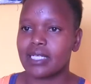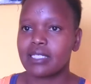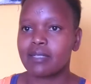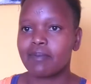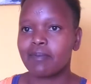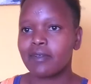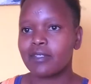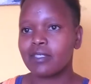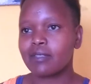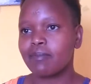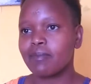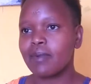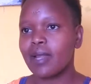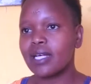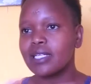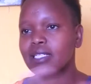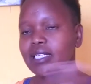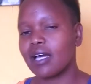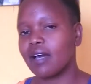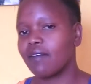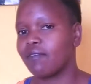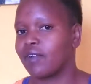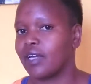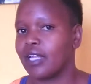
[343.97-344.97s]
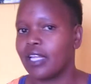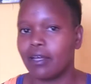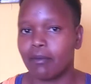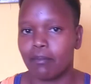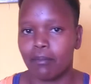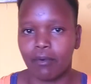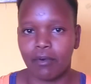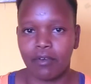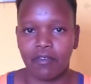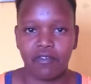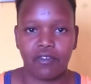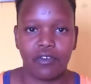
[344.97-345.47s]
And sports bras are
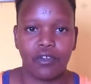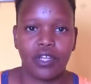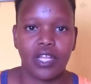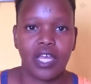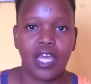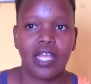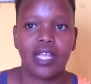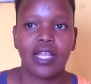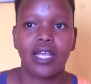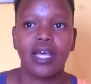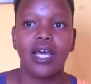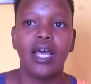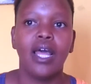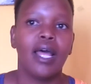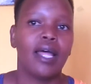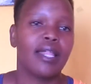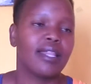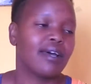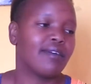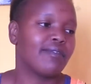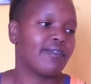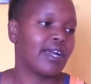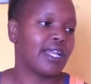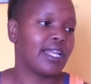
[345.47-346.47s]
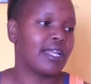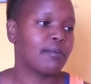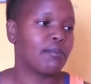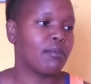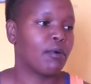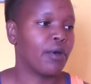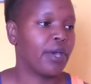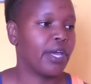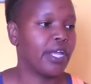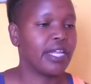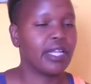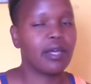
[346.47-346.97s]
available. If you're in Kenya, they're
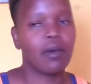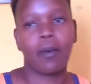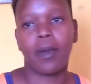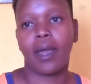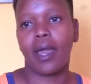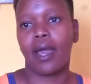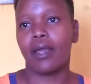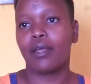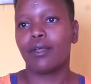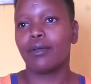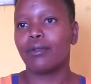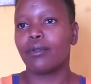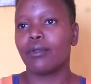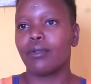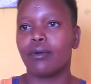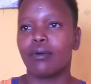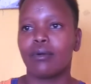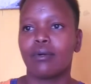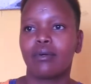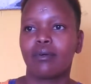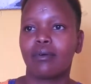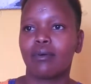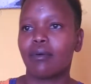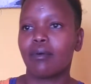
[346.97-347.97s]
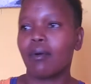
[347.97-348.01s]
available anywhere, you know.